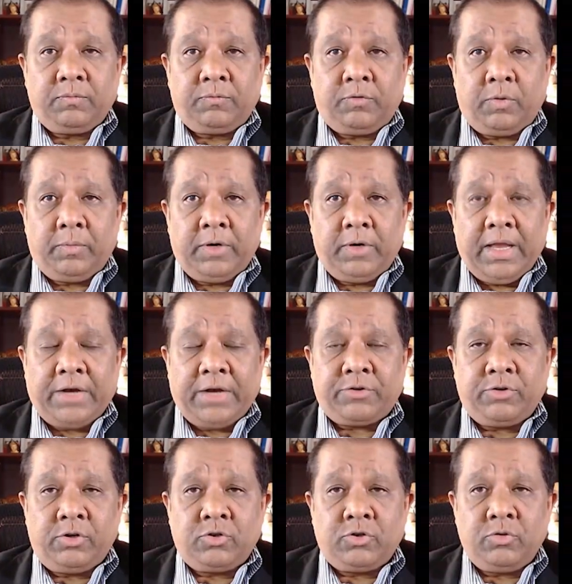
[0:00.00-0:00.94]
from a
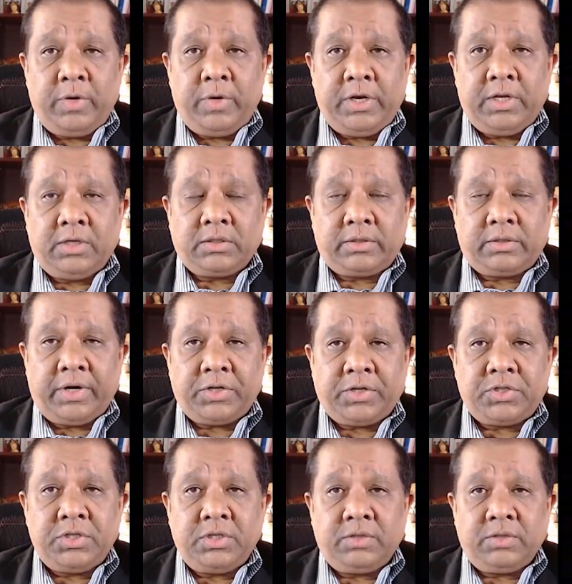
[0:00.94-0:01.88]
lateral to medial
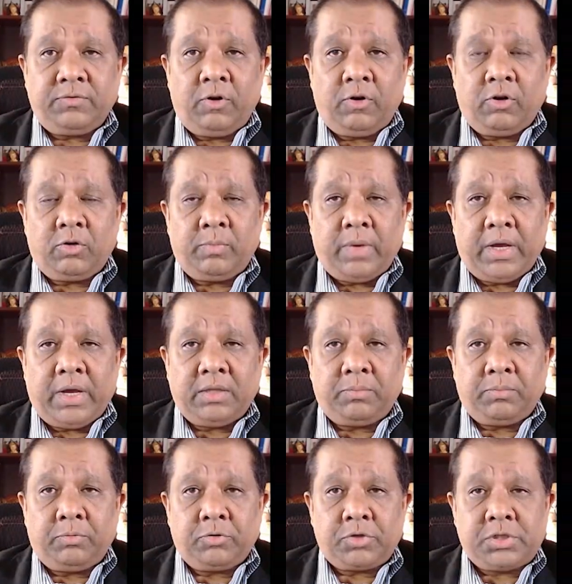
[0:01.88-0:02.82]
direction, followed by
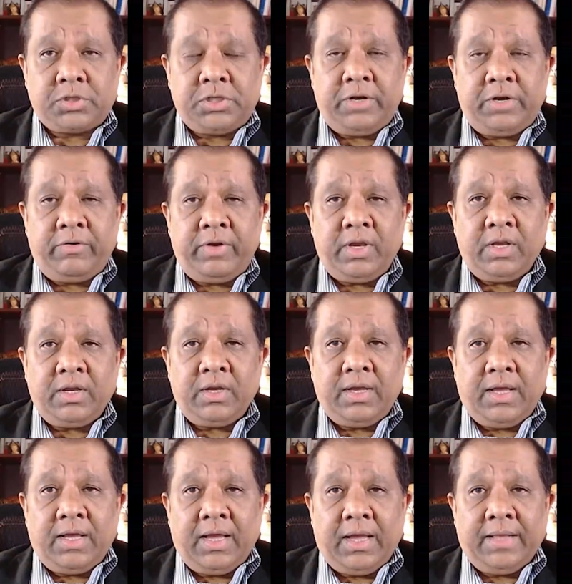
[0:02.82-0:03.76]
the posterior
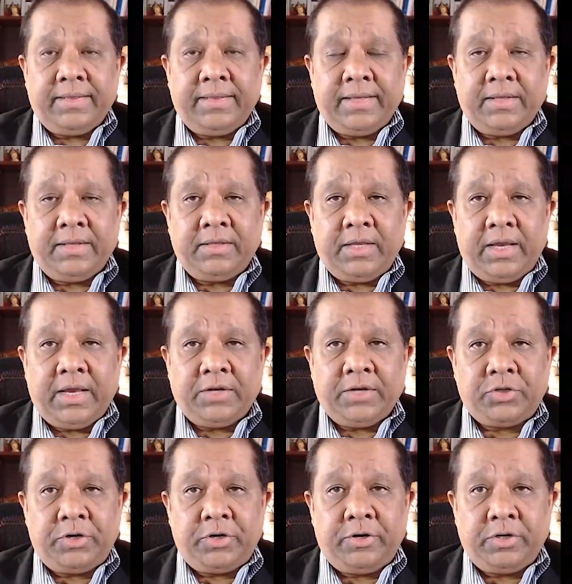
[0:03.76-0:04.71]
and then the
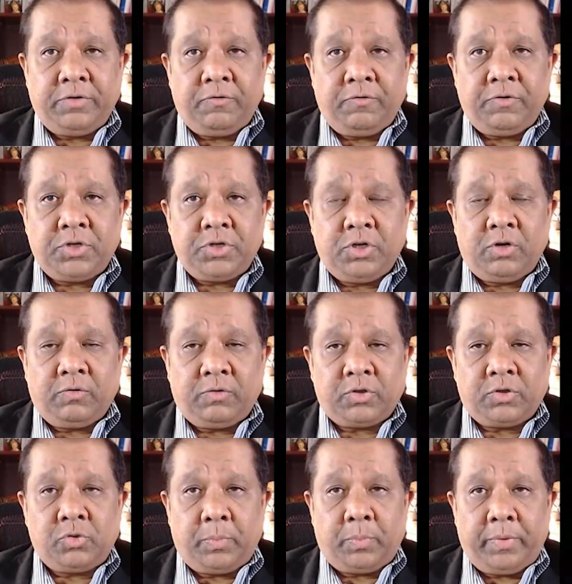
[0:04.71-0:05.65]
anterior division of
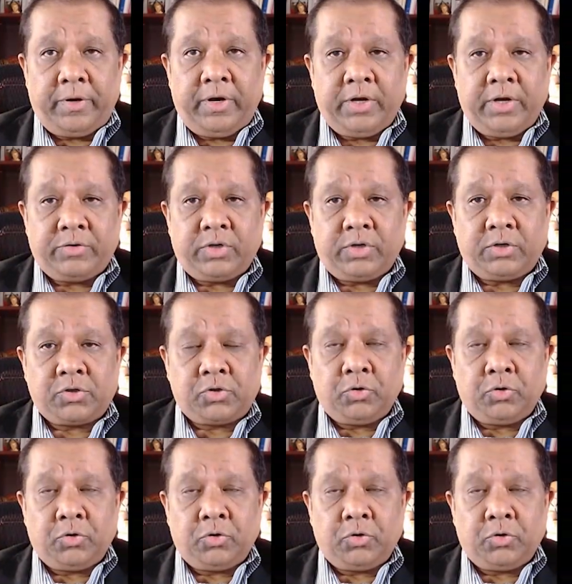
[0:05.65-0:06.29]
the superior trunk.